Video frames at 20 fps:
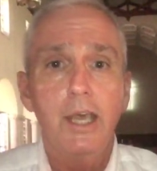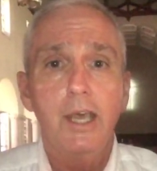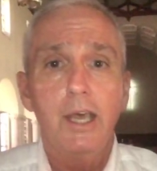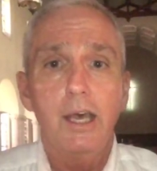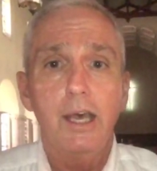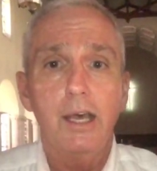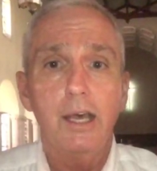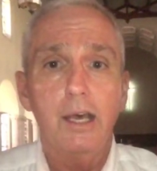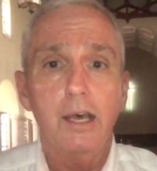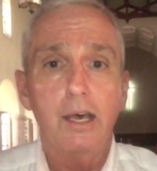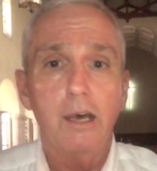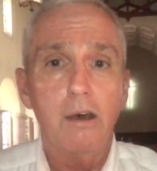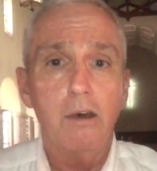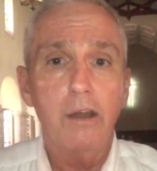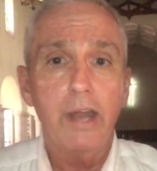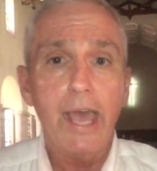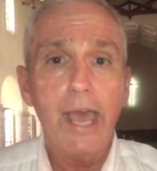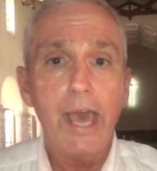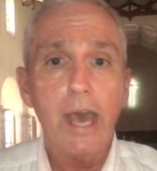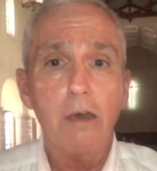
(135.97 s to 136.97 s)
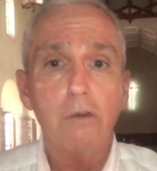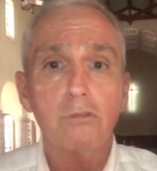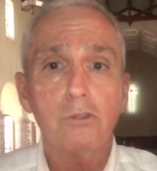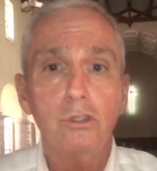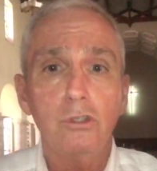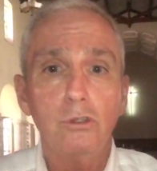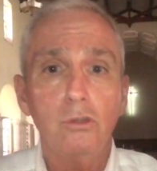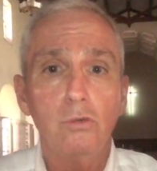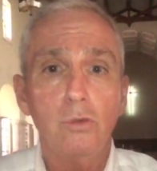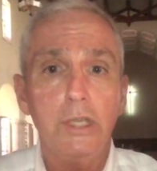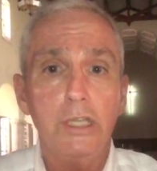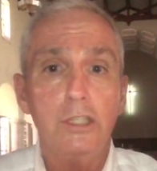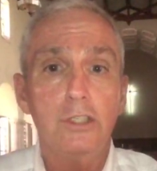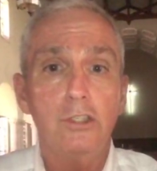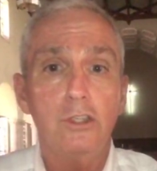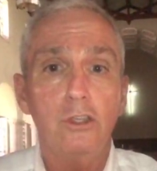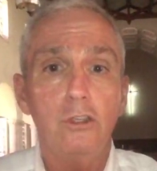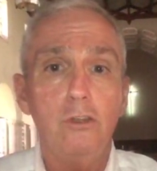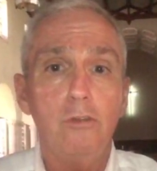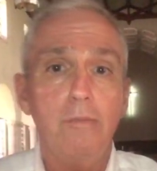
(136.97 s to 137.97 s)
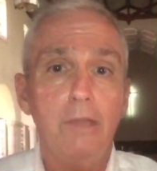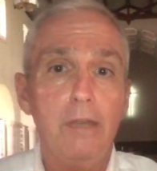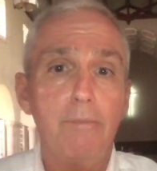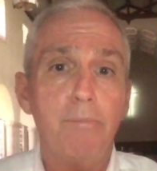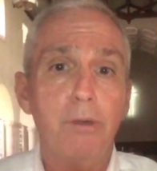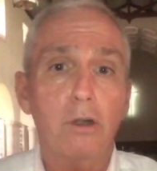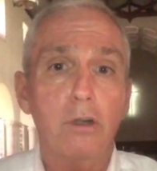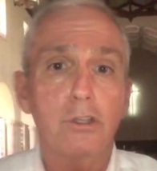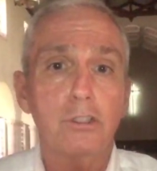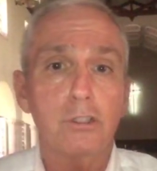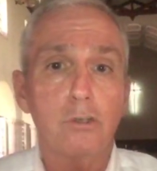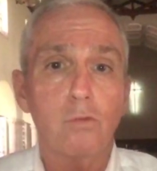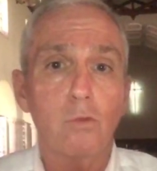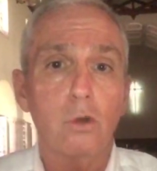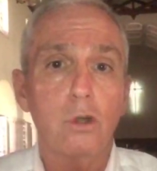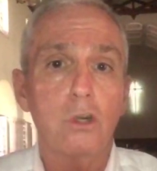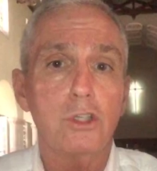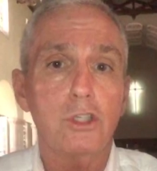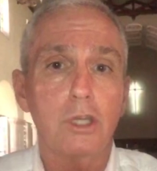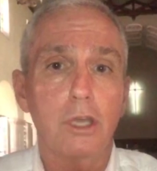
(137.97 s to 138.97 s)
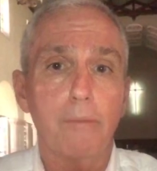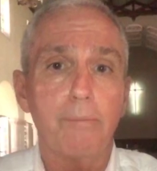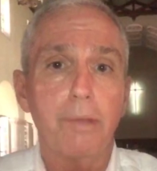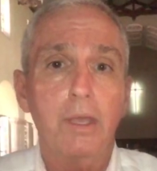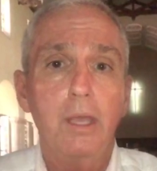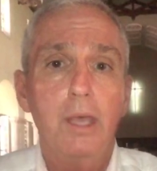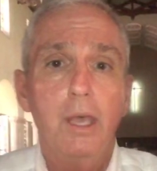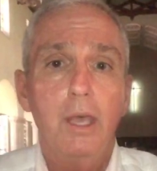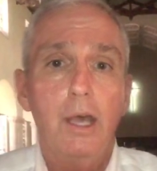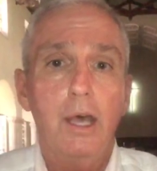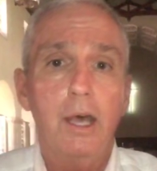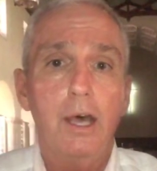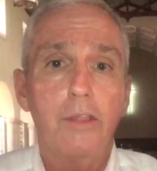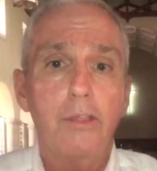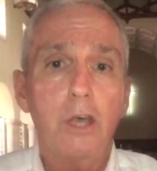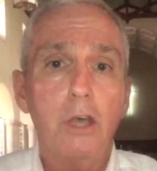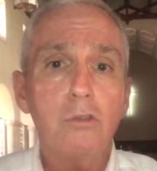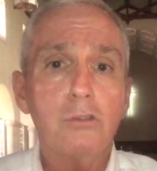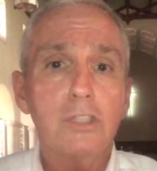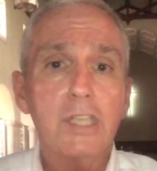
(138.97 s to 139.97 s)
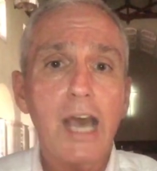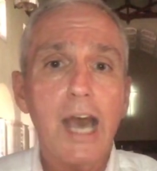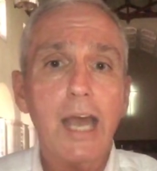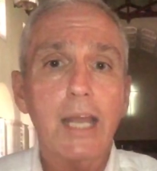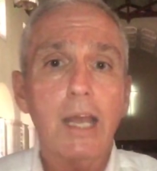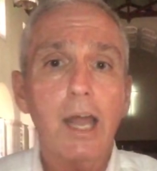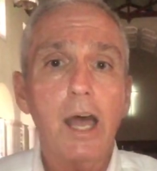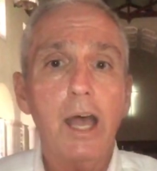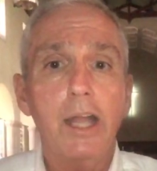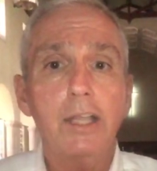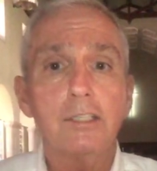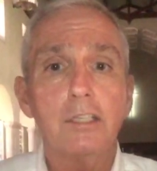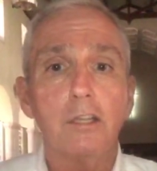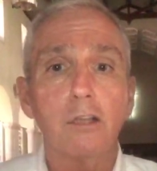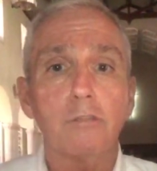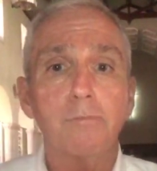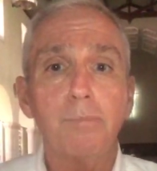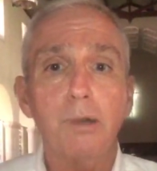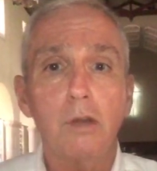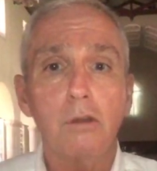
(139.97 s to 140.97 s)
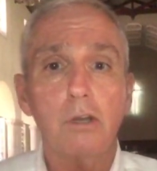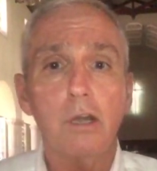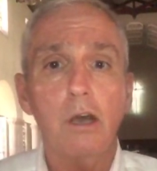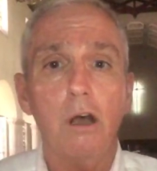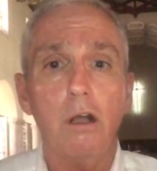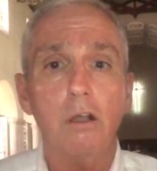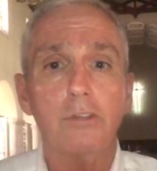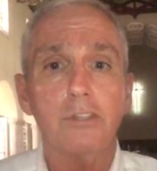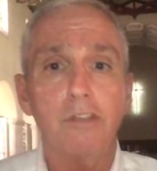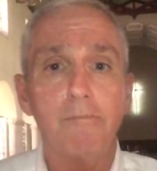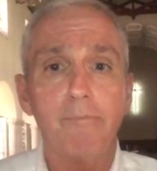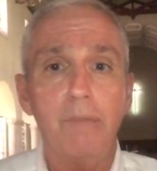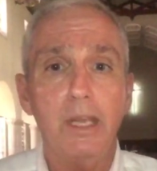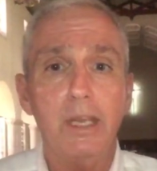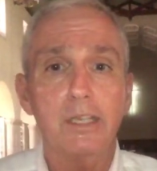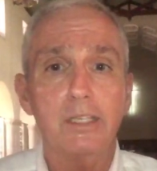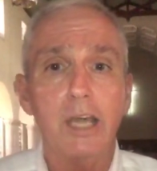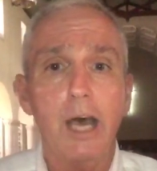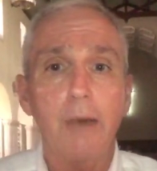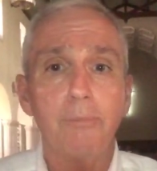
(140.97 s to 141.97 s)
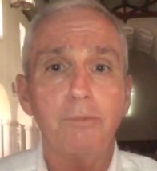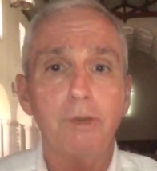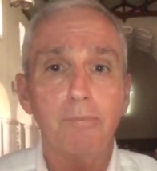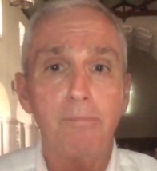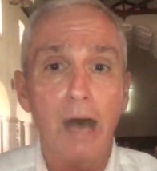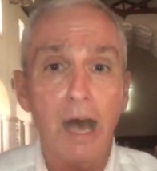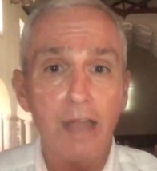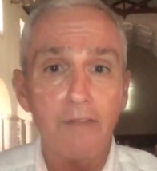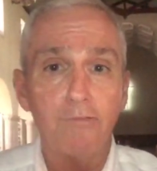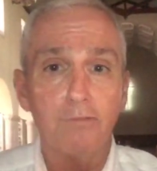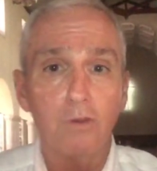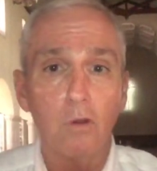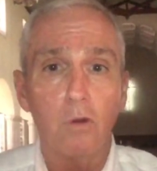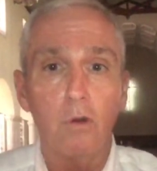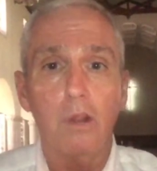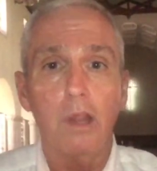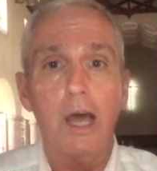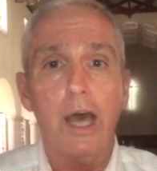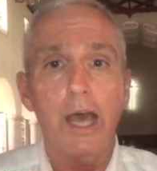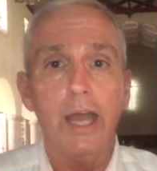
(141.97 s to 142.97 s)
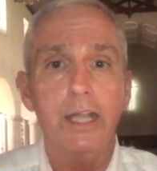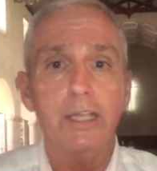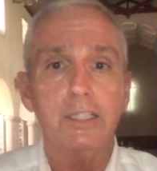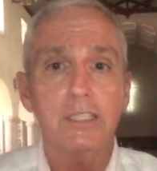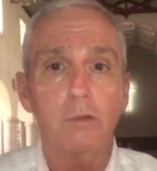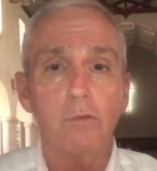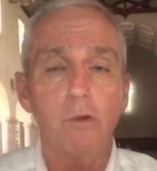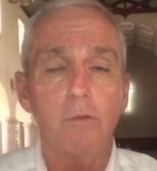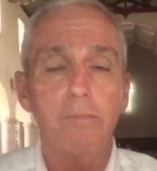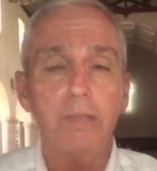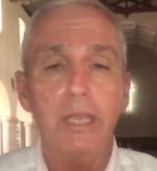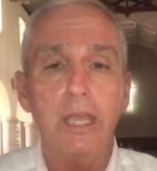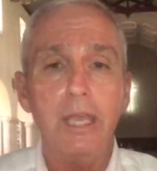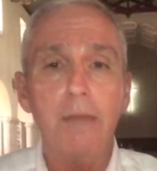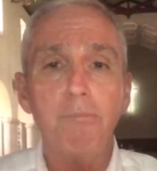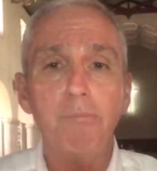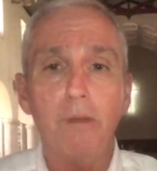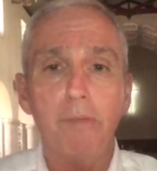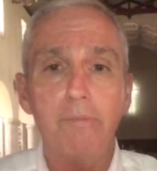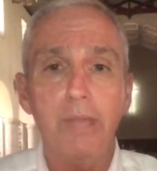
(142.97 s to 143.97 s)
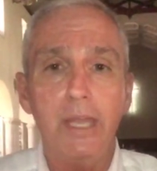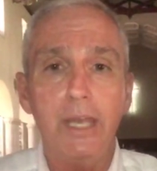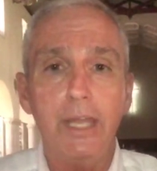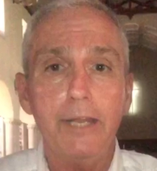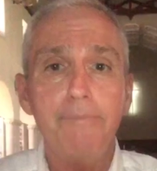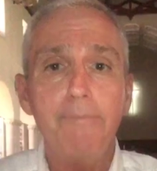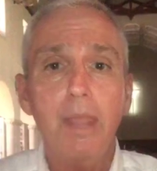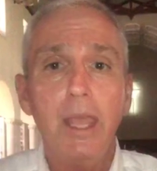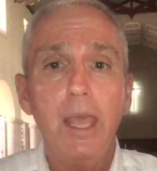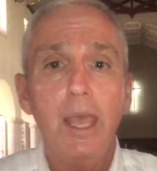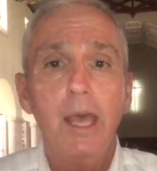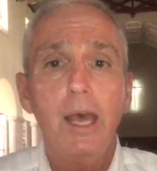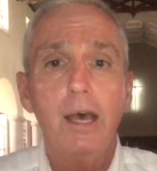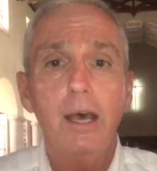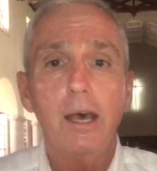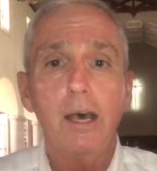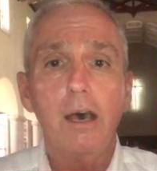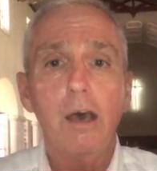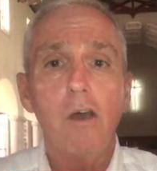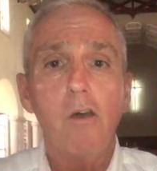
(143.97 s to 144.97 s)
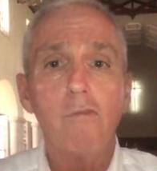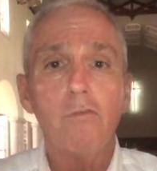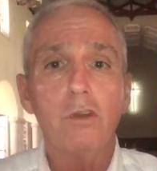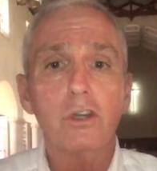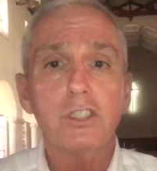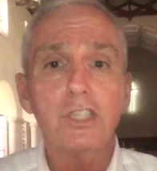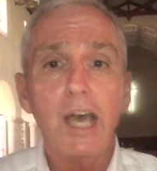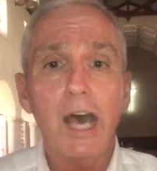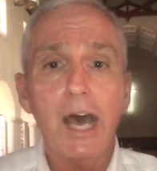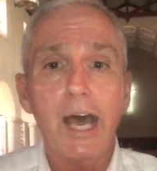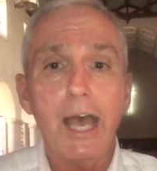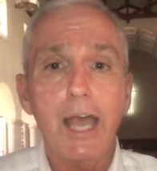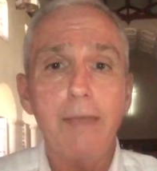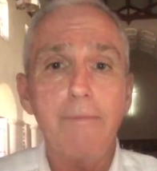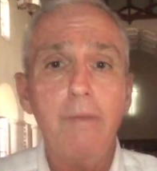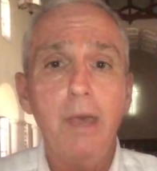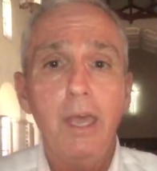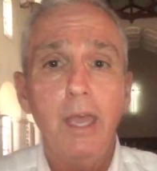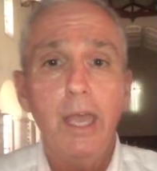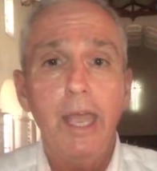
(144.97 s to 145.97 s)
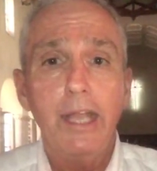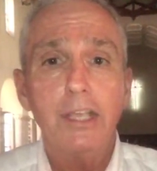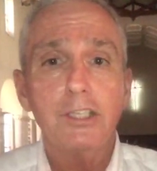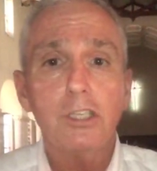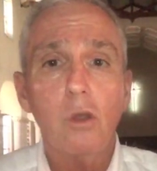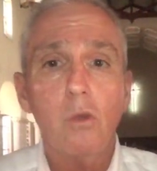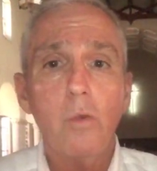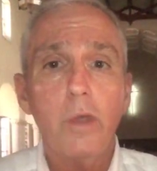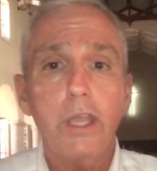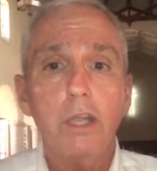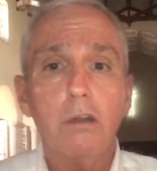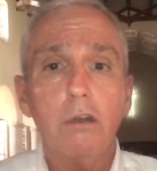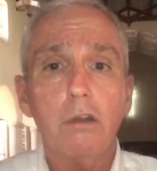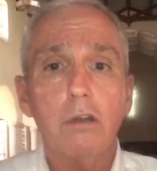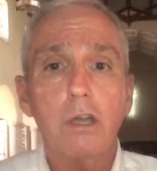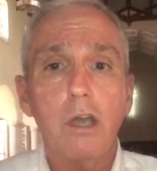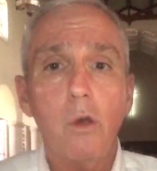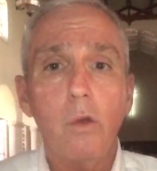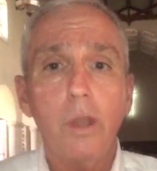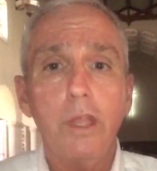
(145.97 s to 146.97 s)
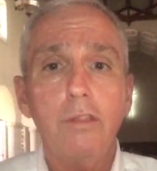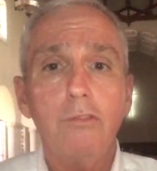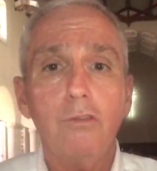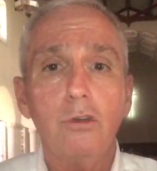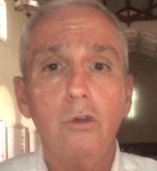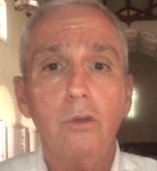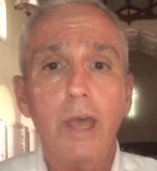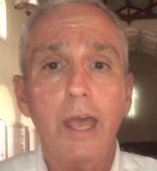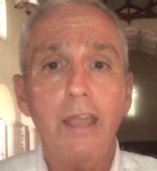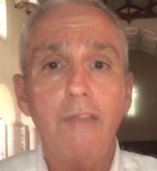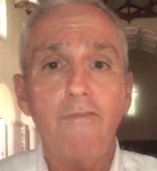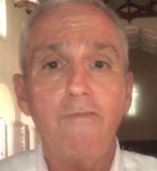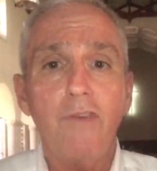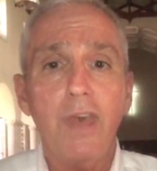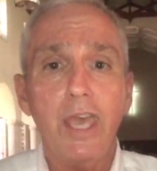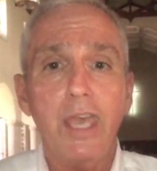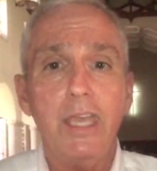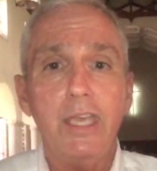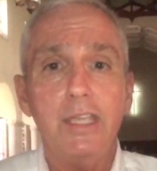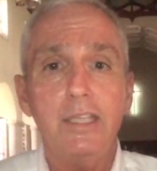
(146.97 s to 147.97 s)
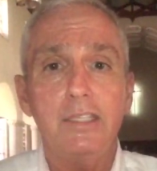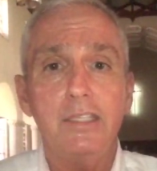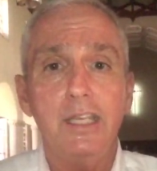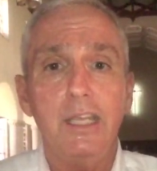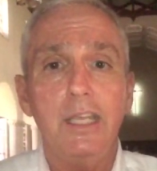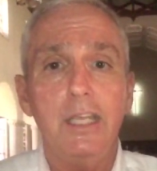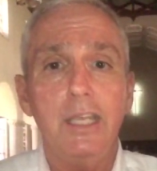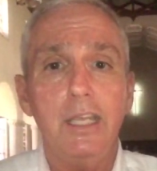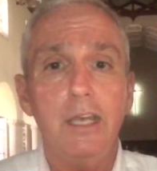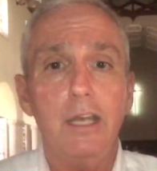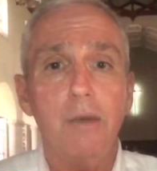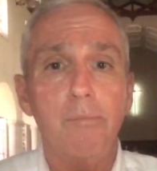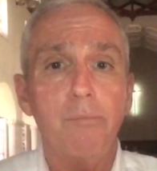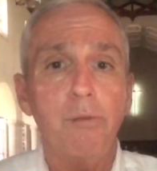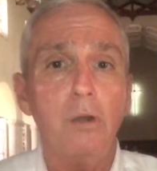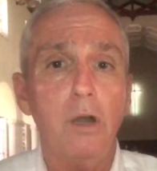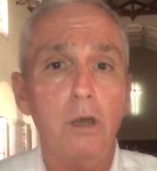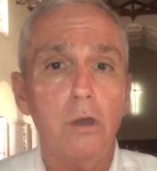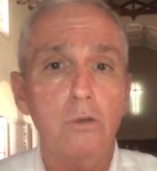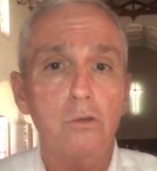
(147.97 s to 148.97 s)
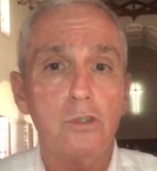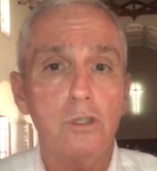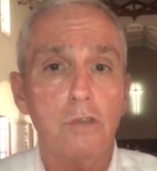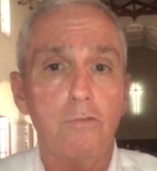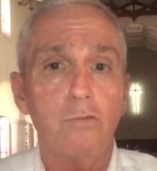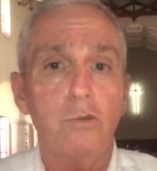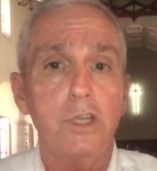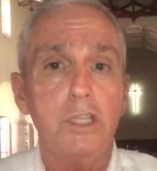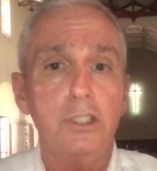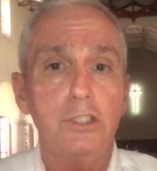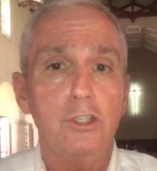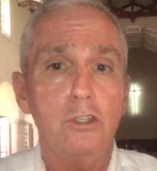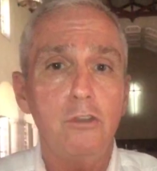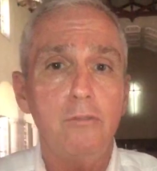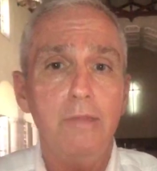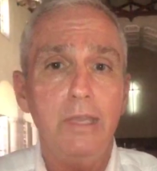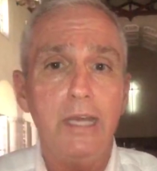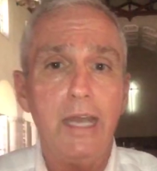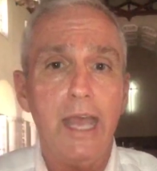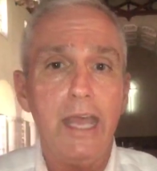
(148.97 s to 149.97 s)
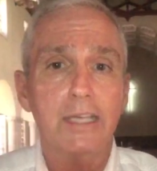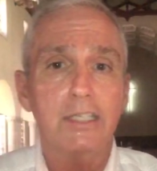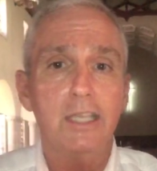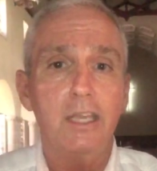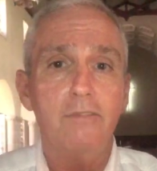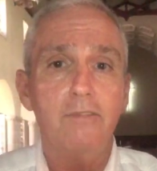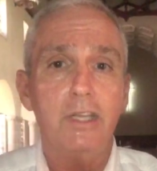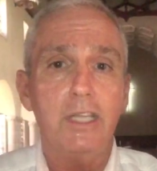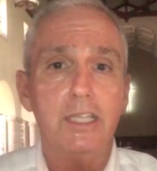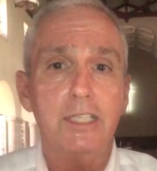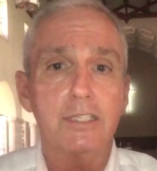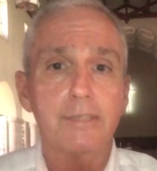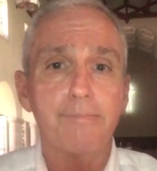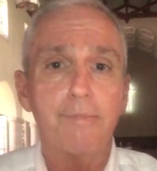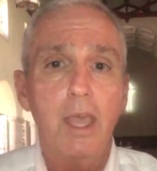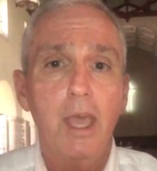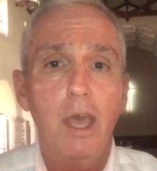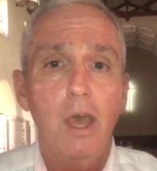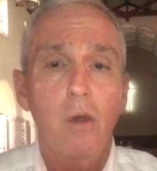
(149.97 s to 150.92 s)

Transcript: on how to resume in-person worship. Those guidelines and those protocols have been adopted by Floral Heights and will be implemented over time. And so we are going through a phased-in approach of resuming activities.